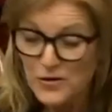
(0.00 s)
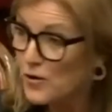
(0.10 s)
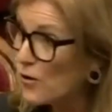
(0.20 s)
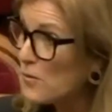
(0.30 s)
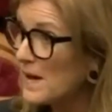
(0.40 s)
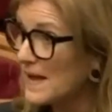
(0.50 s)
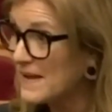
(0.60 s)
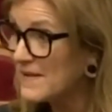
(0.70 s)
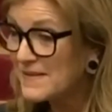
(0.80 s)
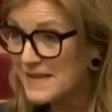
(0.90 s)

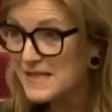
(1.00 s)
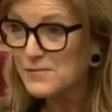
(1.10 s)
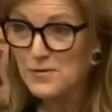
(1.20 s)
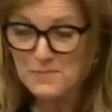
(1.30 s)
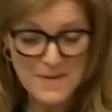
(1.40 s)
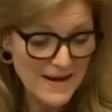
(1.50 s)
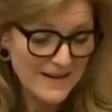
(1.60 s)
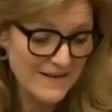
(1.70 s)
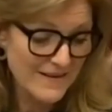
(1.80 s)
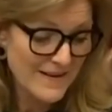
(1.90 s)
Normally, this would
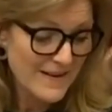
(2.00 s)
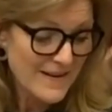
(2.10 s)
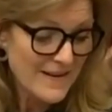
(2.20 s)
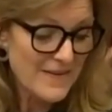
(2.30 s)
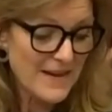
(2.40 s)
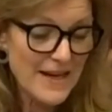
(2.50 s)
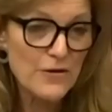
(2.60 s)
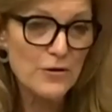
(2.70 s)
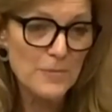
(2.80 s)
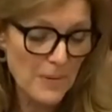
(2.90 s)
mean that he
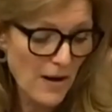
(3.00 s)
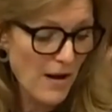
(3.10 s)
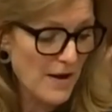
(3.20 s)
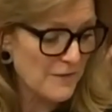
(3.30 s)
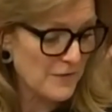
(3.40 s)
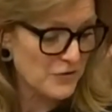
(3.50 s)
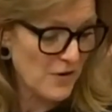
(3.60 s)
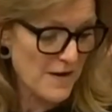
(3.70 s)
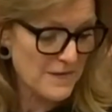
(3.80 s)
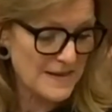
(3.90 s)
could apply for a
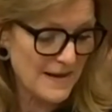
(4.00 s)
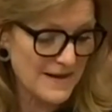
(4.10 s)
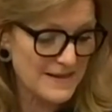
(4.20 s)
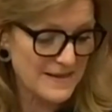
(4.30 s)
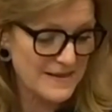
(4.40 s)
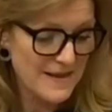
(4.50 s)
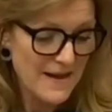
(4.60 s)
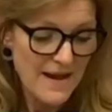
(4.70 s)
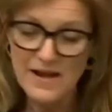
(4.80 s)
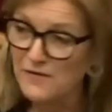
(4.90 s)
driver's licence
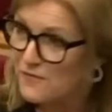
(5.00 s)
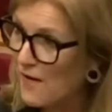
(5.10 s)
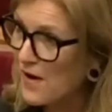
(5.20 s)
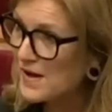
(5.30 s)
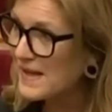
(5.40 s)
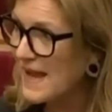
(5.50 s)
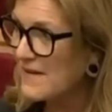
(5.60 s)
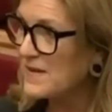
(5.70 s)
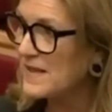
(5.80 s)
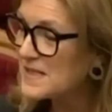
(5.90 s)
and finally
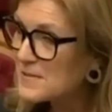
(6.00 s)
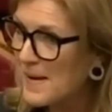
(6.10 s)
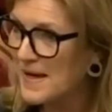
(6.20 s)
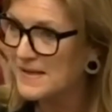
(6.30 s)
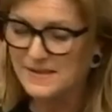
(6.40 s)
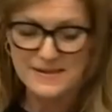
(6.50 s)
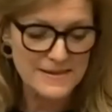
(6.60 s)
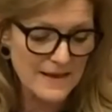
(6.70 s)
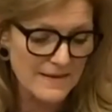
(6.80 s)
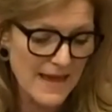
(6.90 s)
have the independence
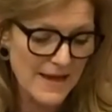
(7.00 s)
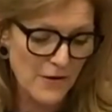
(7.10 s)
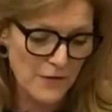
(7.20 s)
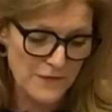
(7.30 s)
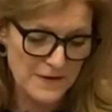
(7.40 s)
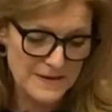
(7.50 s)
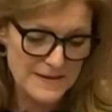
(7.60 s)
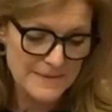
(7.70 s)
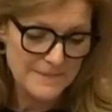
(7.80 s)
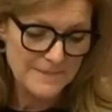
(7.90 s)
that that offers.